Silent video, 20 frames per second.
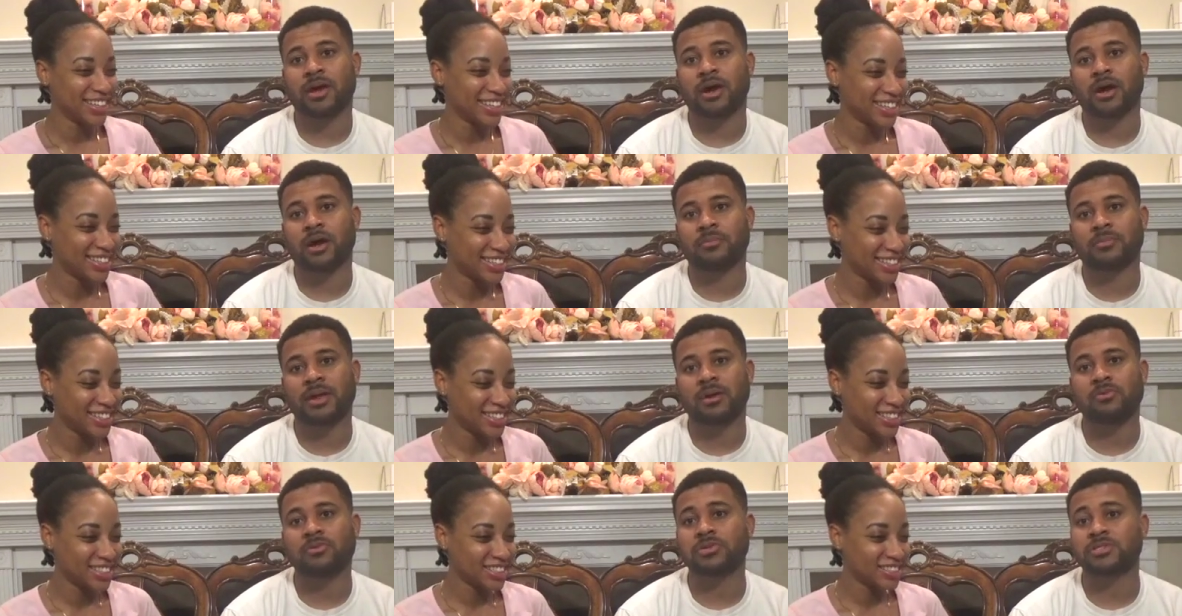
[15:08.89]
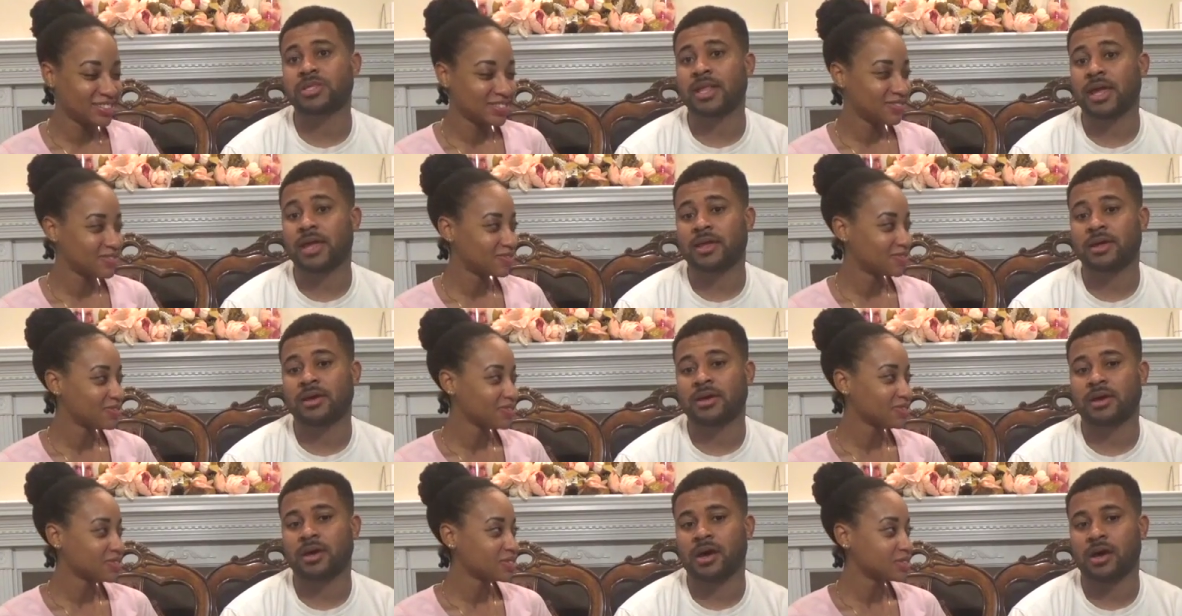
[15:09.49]
Speaker 1: Um, that was like
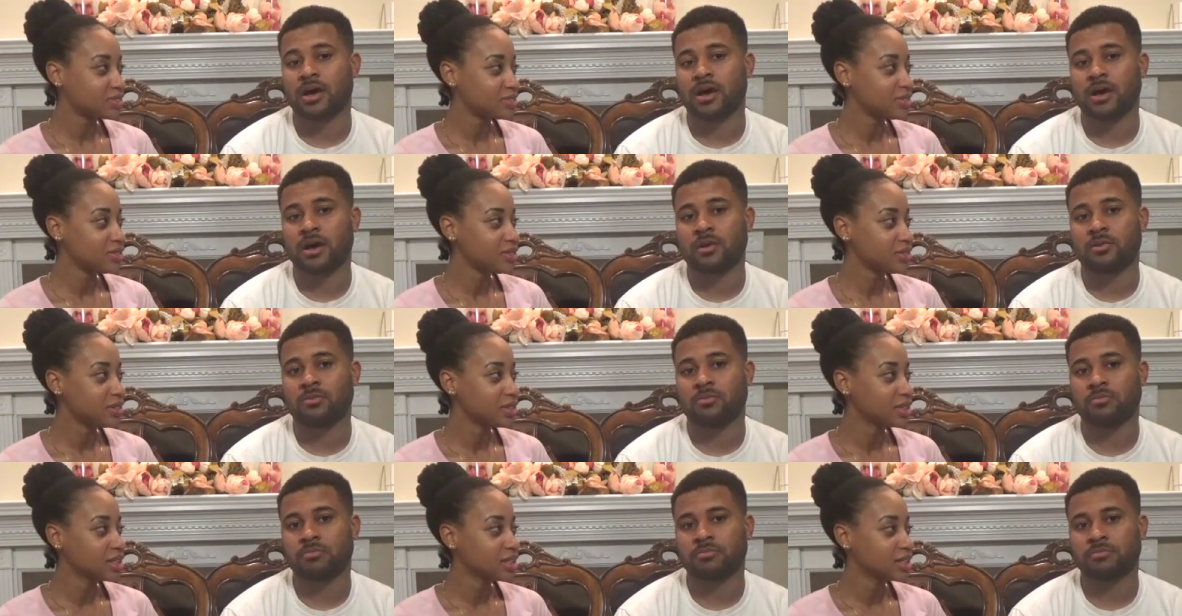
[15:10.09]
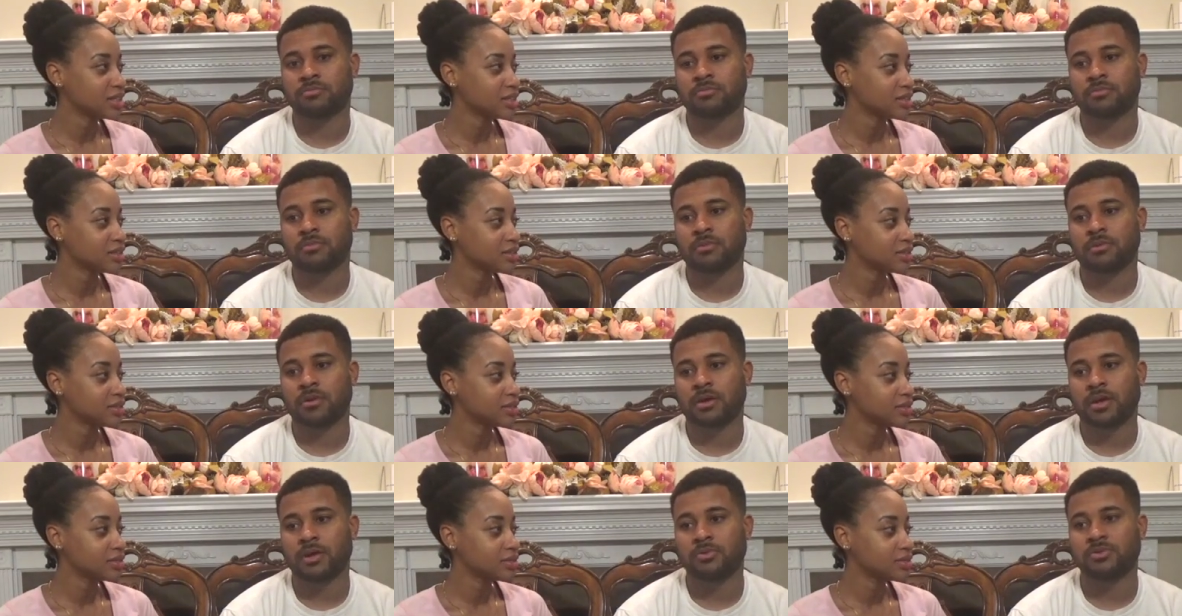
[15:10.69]
a um,
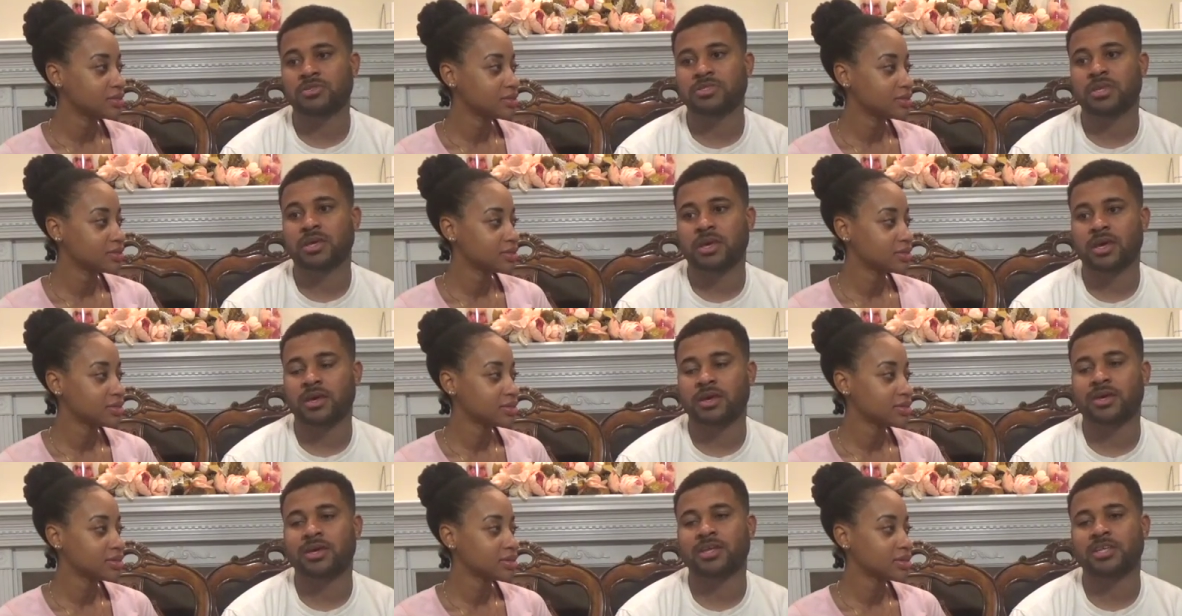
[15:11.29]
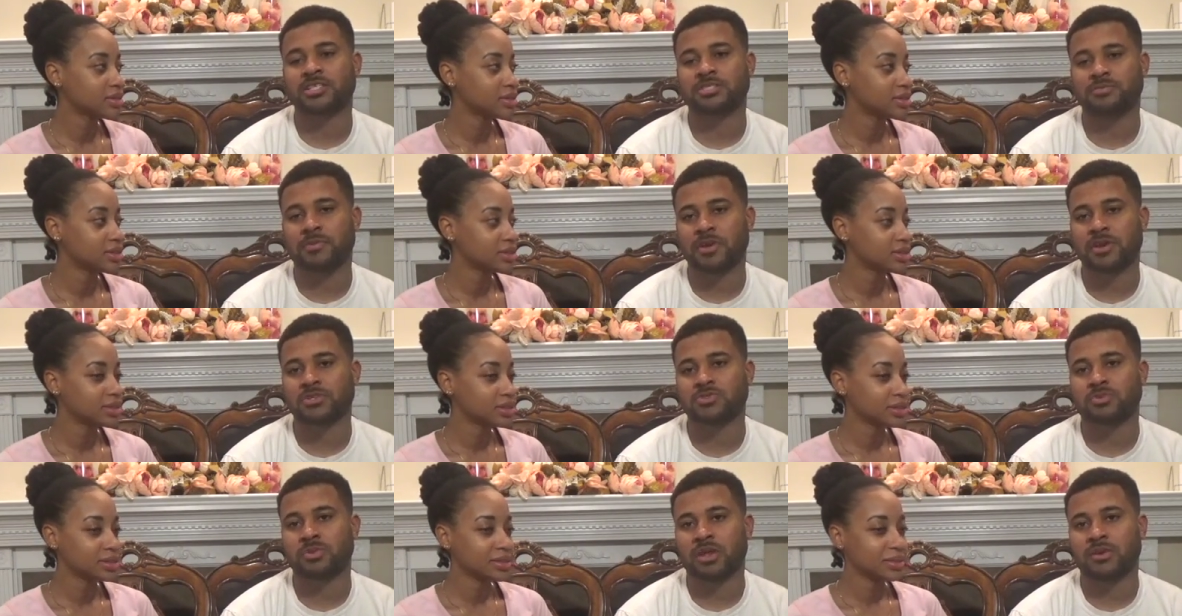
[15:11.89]
it was a, a good
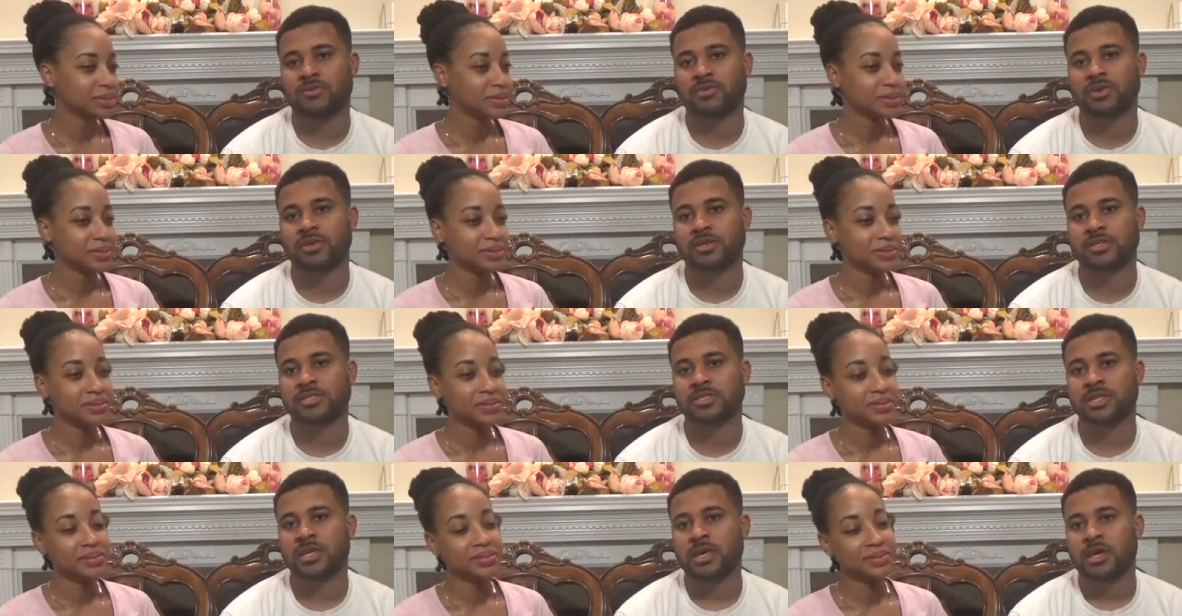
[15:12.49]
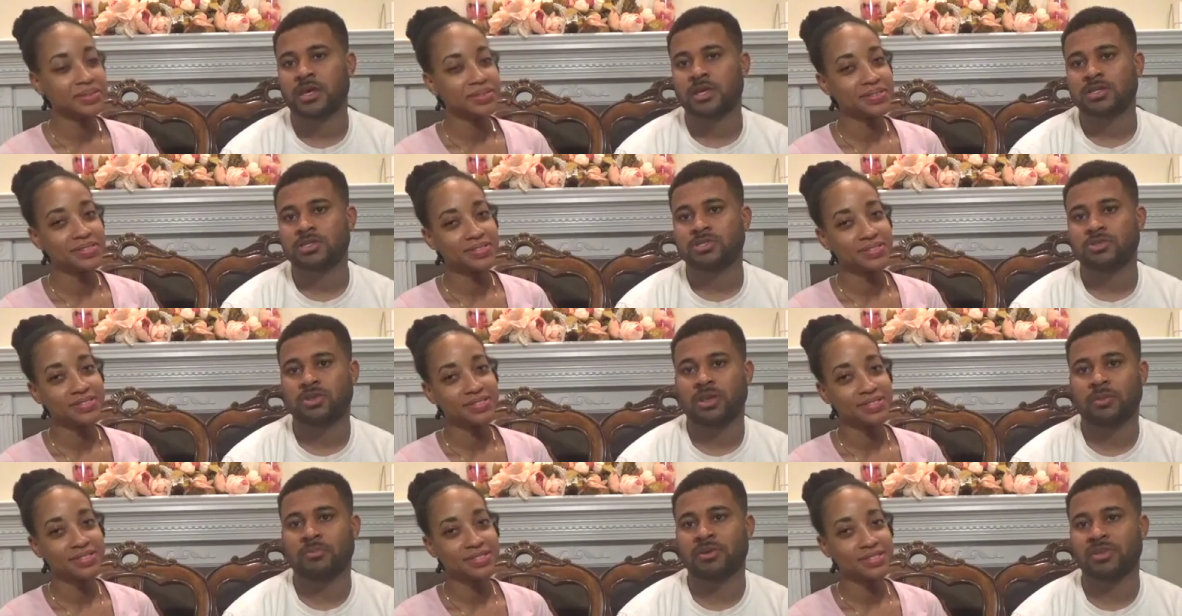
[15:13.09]
experience, whatever, because
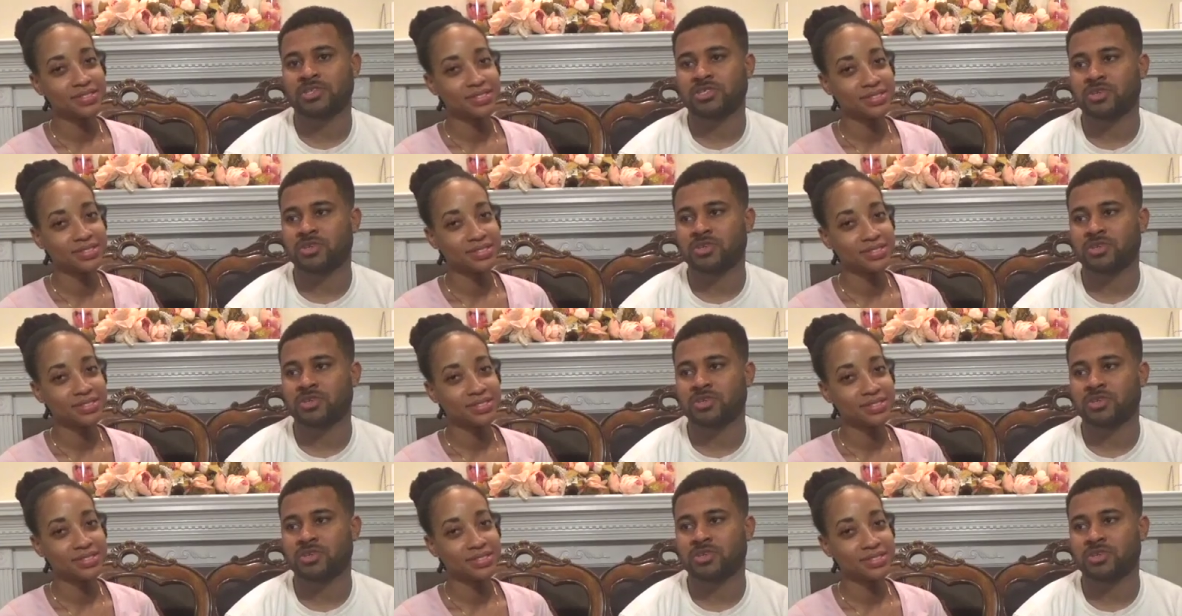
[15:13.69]
you know what I mean?